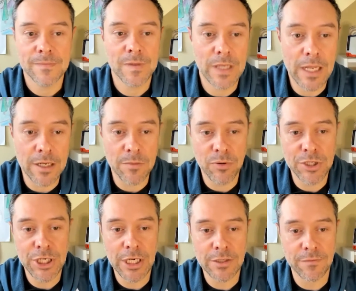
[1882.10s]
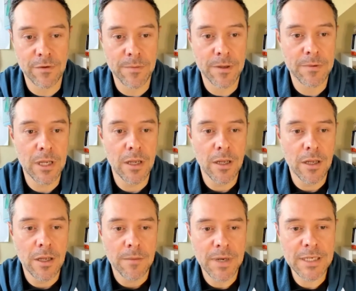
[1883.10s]
get an appreciation from them.
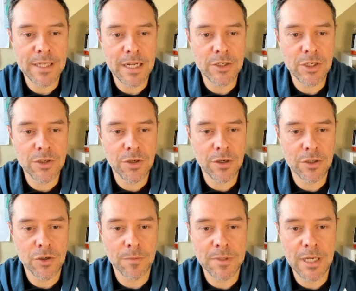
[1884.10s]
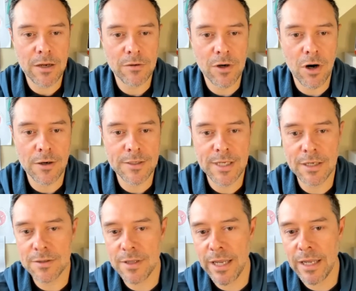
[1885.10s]
Mike said, I just took a trip down card
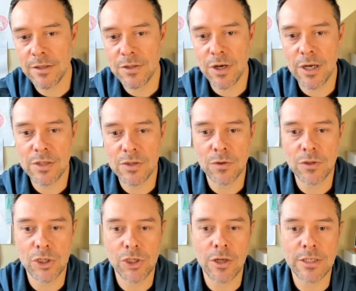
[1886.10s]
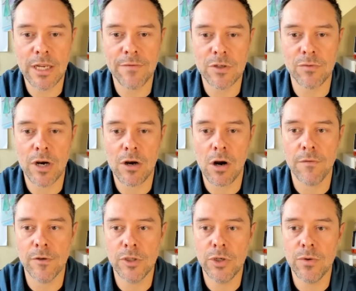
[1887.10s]
sales lane and saw I sold a Sean Davis rare card
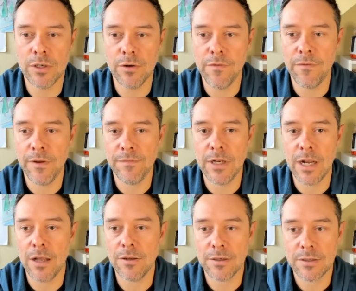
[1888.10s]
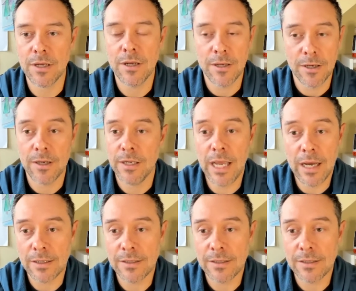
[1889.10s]
for $250. Yeah.